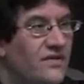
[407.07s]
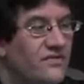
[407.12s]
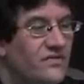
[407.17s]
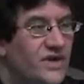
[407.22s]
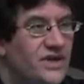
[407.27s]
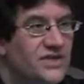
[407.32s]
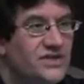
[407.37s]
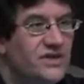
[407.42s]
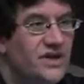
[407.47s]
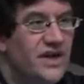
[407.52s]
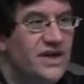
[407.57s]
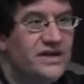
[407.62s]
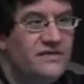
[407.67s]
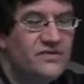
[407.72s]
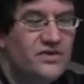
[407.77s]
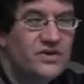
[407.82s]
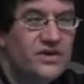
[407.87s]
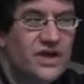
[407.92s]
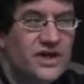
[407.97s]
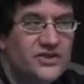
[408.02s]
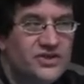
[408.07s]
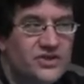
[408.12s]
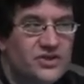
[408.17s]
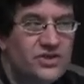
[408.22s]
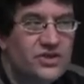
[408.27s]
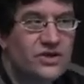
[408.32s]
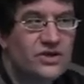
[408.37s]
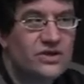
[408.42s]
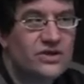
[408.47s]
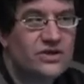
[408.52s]
Raise your hand if you're not
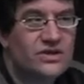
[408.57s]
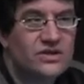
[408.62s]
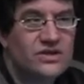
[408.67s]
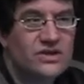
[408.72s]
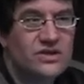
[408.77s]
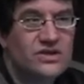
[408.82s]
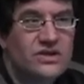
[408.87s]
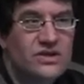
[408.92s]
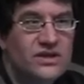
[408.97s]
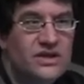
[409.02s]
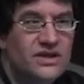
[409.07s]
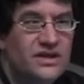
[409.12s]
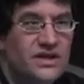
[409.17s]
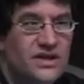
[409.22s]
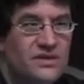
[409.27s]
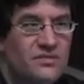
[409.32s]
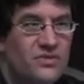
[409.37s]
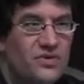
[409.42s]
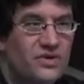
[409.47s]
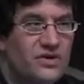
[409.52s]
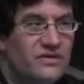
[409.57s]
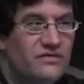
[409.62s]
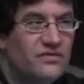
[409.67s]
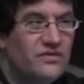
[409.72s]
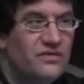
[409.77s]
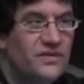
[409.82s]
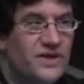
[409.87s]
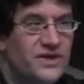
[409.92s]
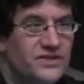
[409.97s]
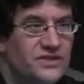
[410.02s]
sure, need more
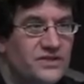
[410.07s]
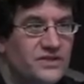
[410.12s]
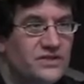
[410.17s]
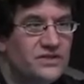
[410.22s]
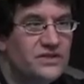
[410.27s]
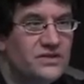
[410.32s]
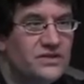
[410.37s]
information.